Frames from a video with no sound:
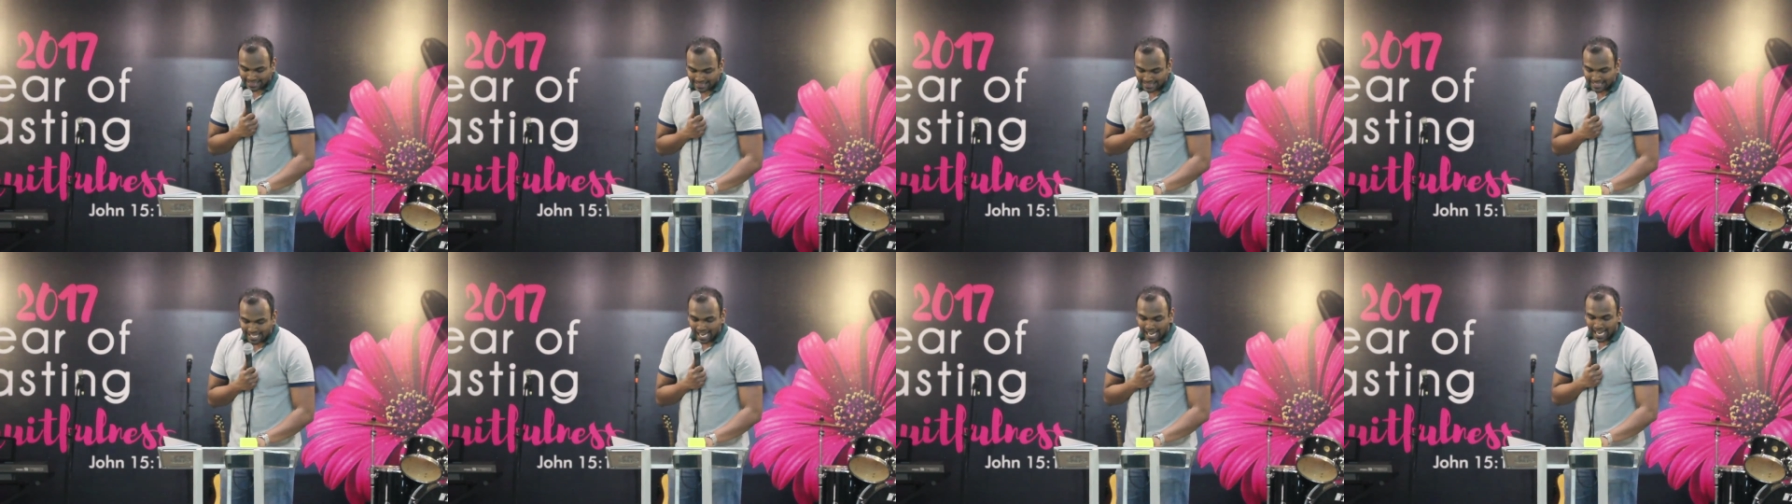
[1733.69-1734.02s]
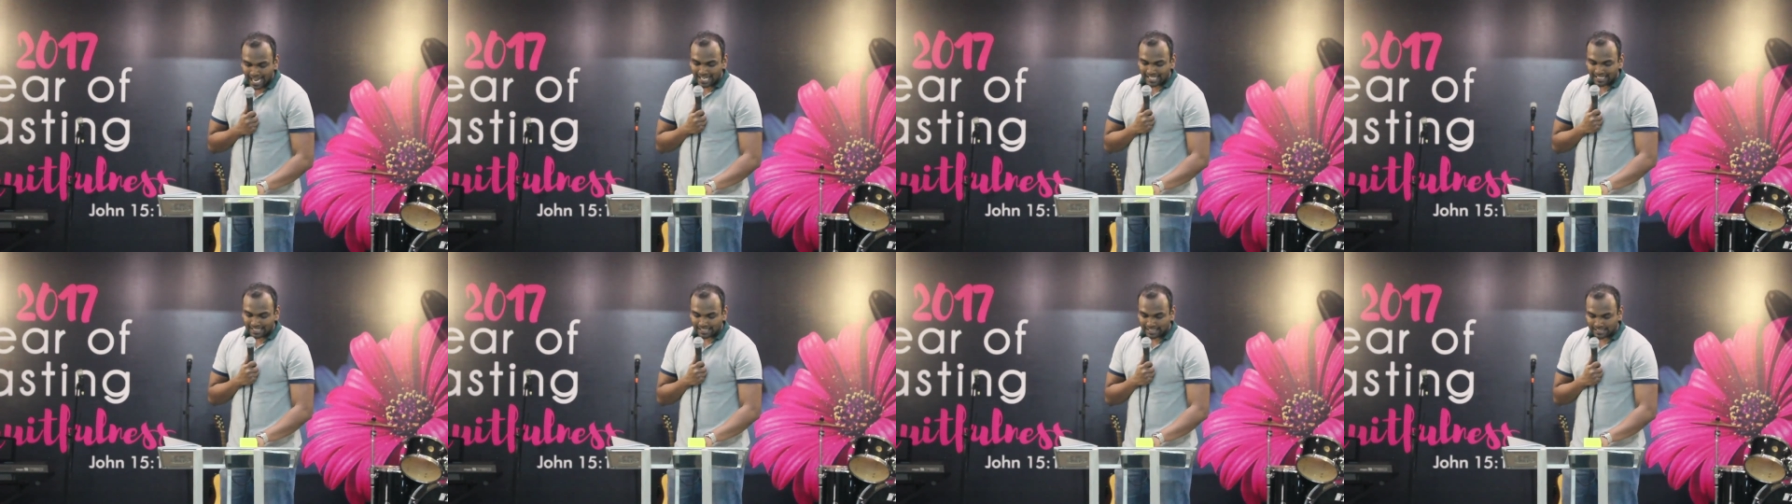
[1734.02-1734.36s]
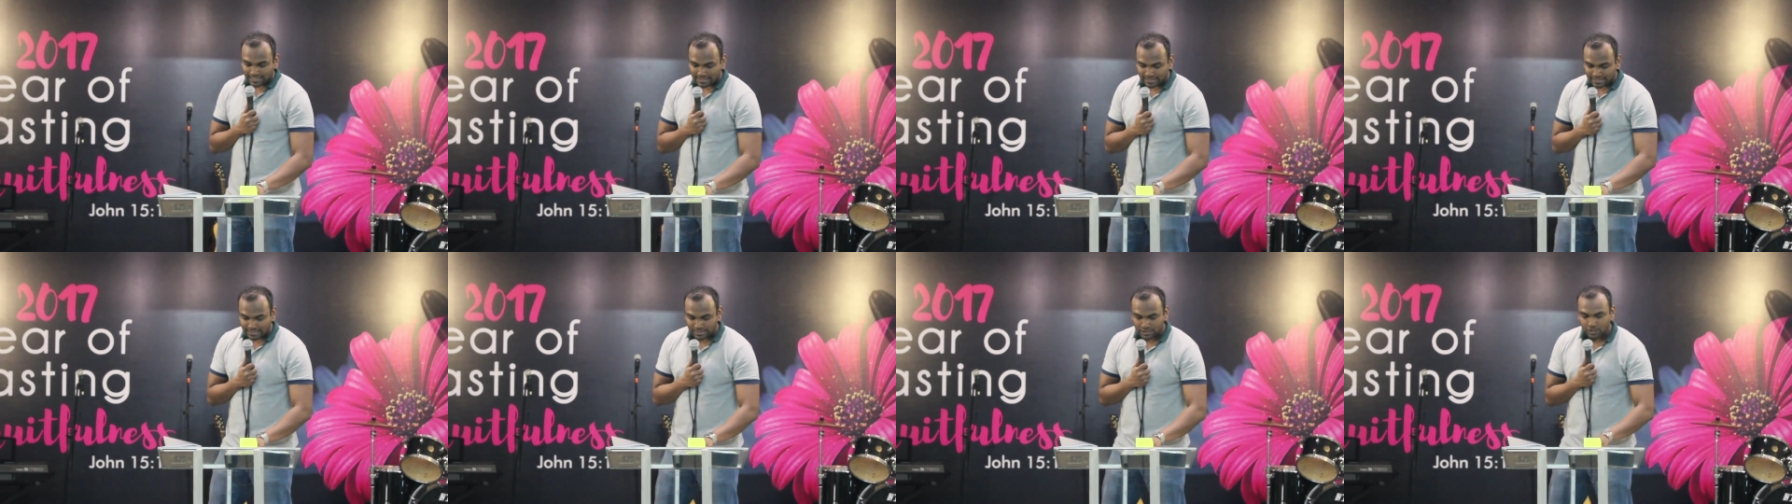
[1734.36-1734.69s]
than
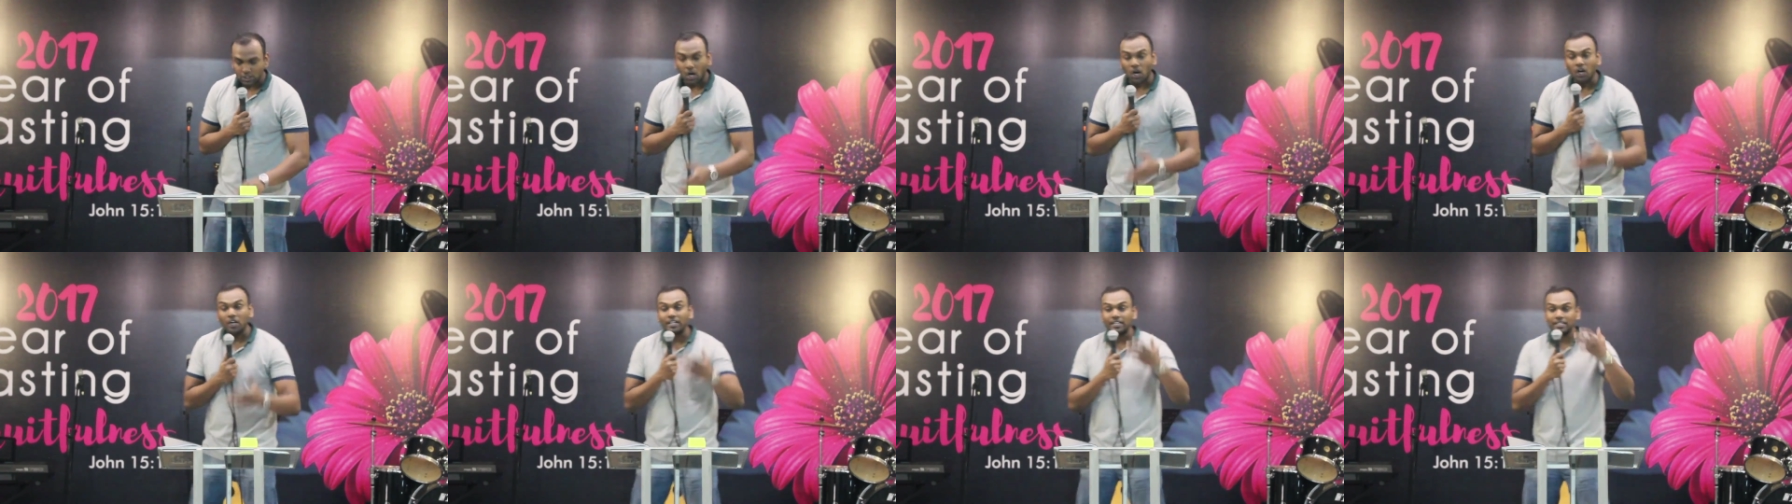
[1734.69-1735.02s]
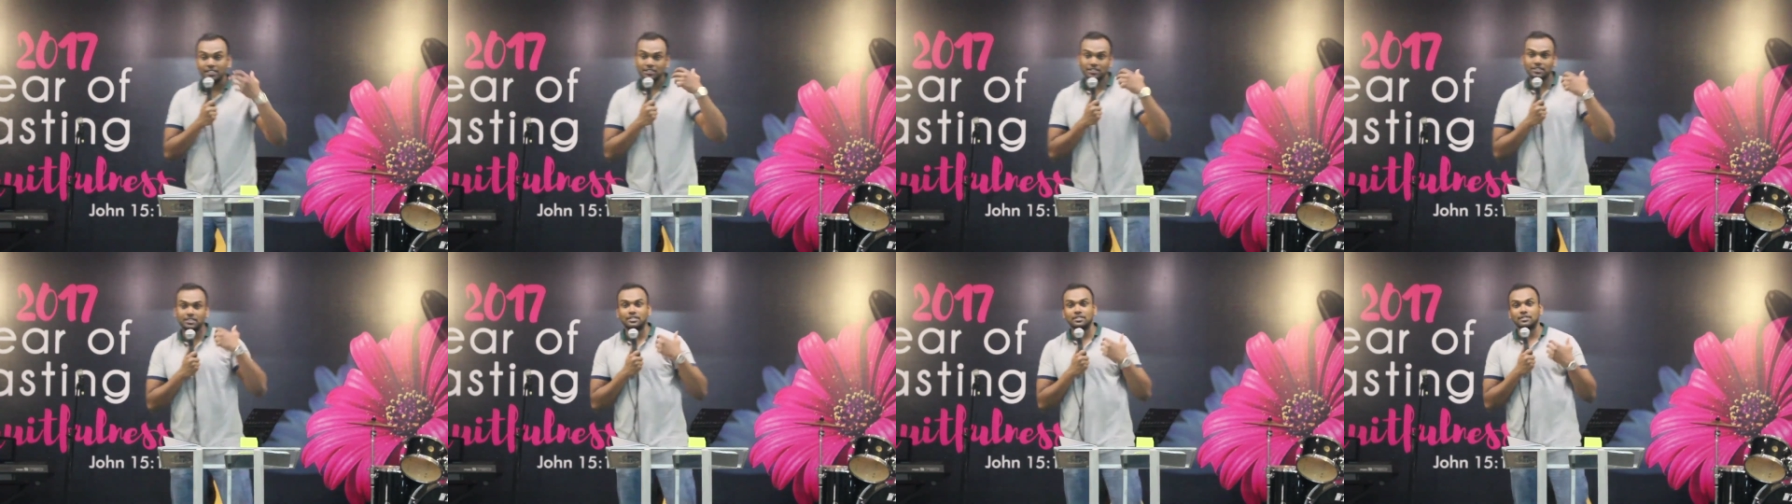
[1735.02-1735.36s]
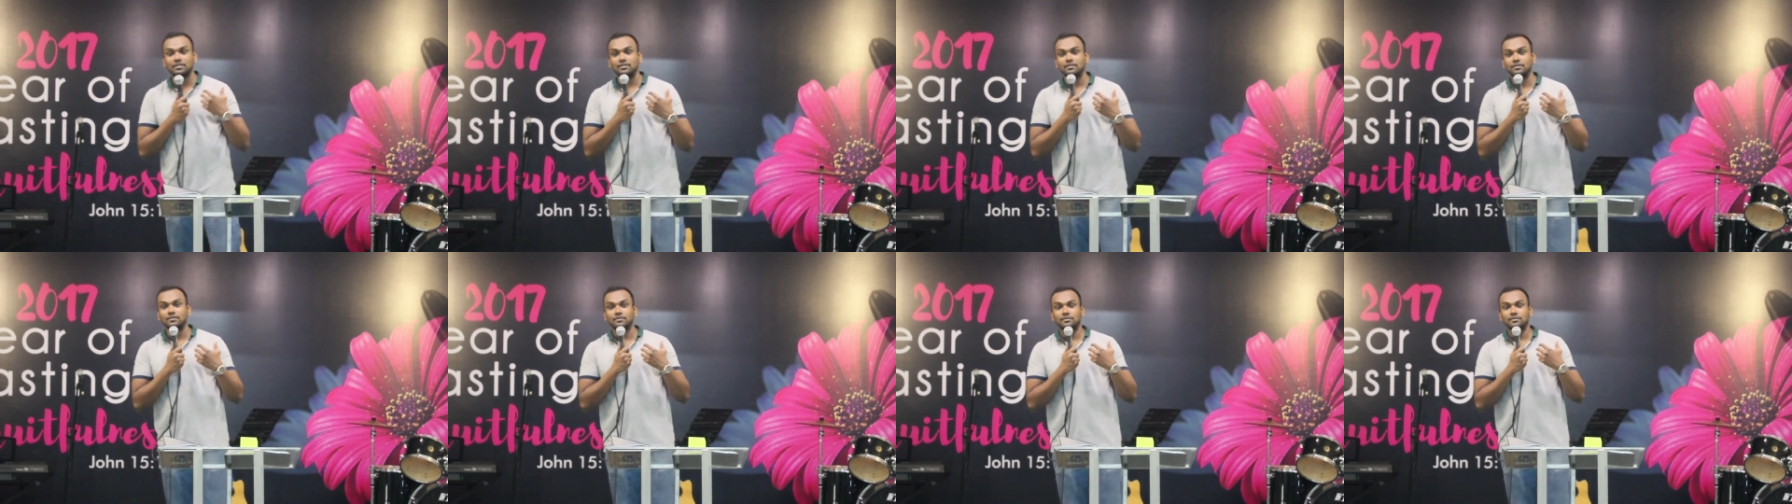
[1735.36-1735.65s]
the donkeys.